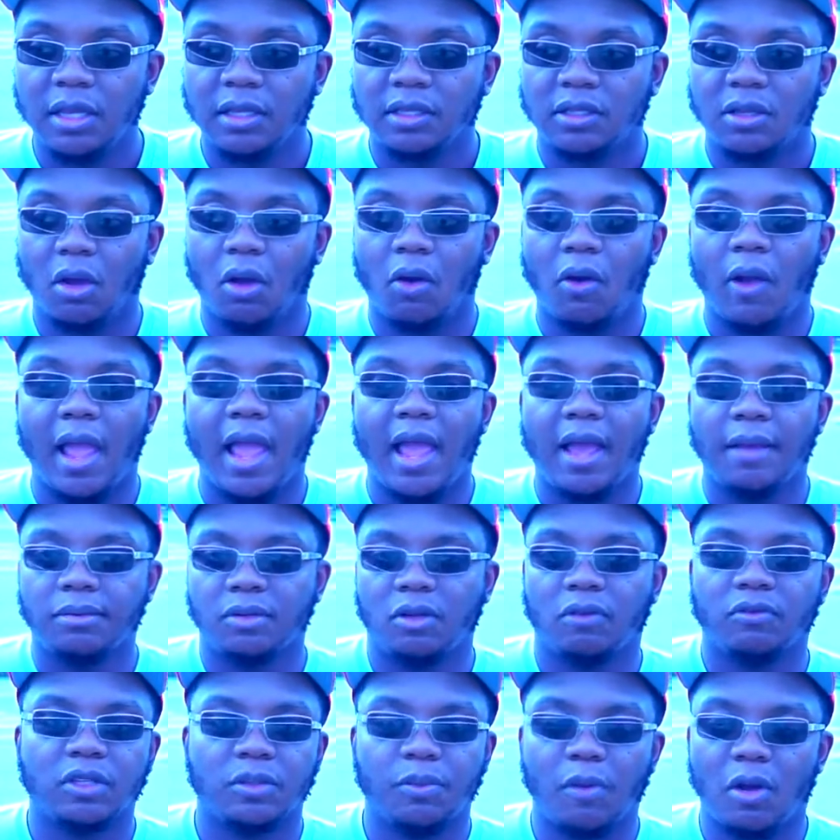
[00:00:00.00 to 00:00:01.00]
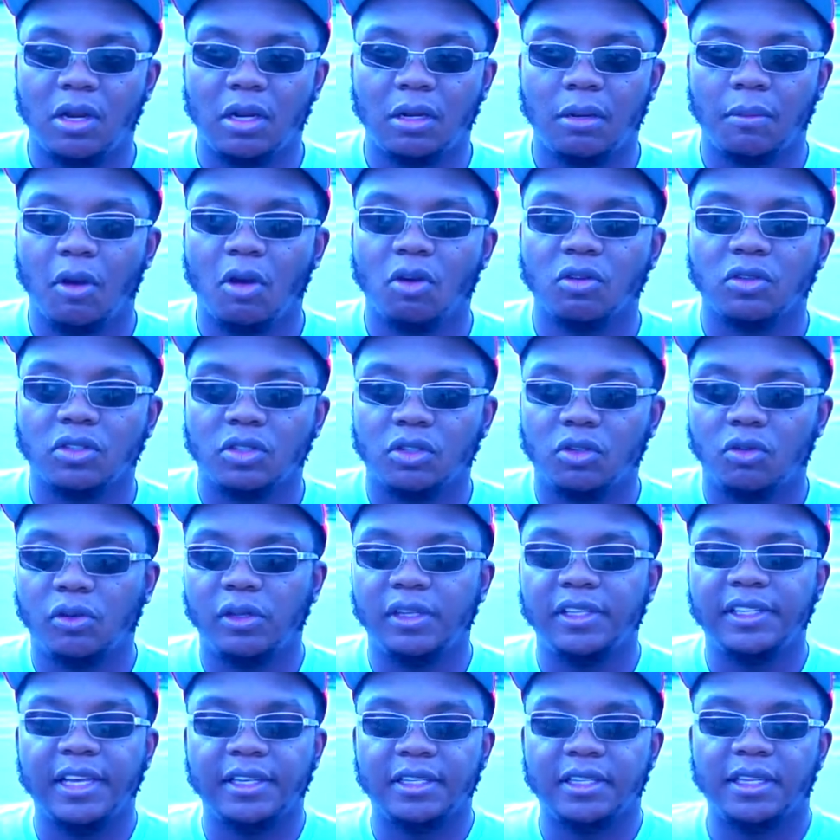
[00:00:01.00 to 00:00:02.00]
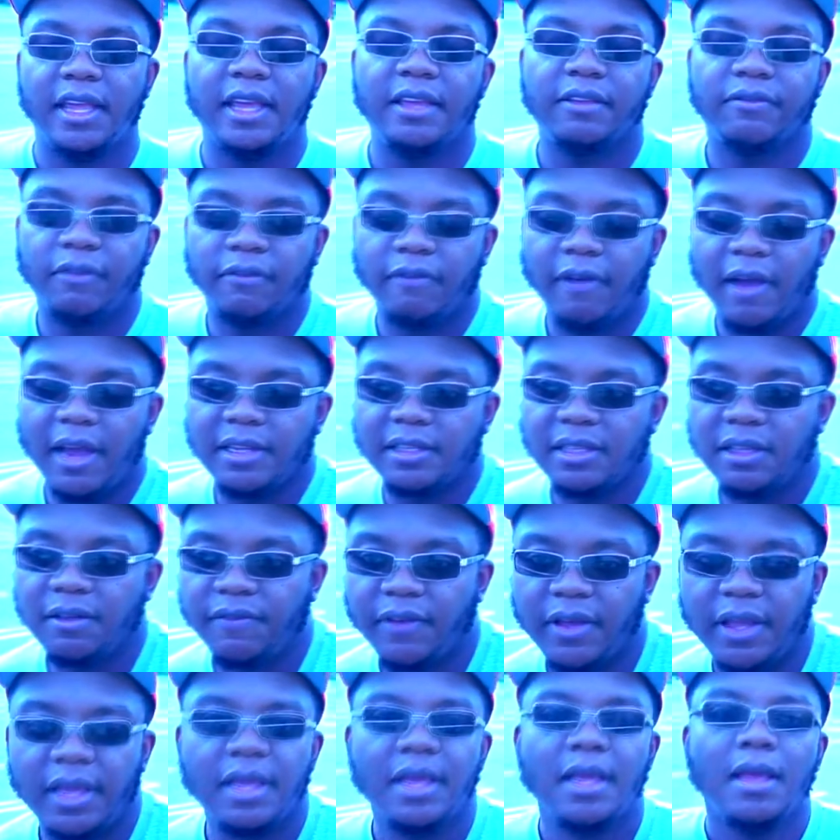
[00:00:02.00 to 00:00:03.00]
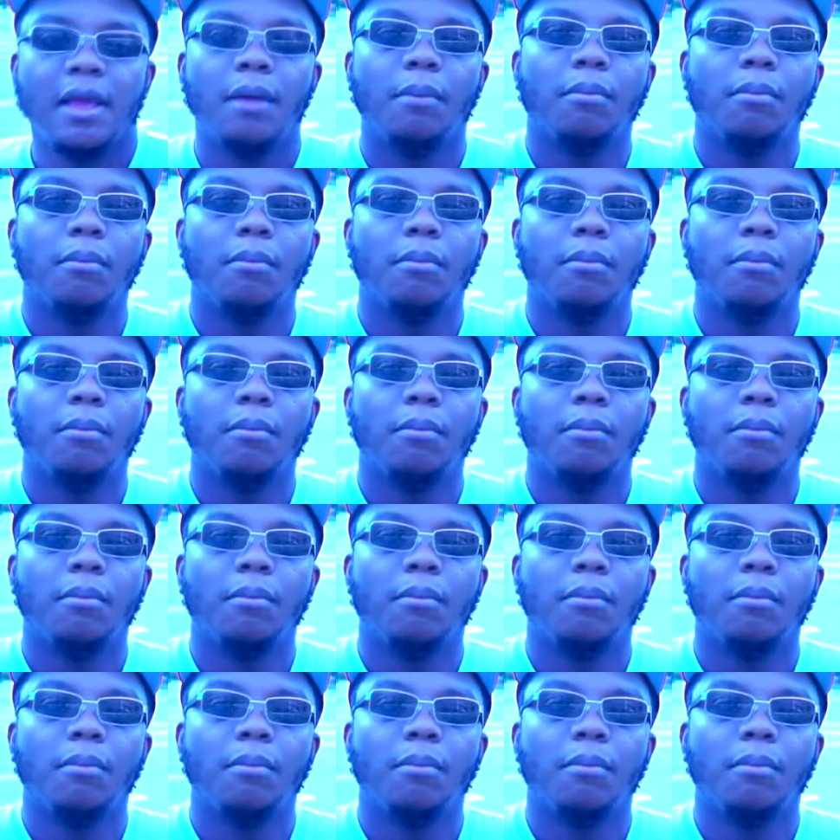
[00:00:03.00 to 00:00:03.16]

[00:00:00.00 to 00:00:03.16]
So Absol was spawning the most during yesterday's Verizon event.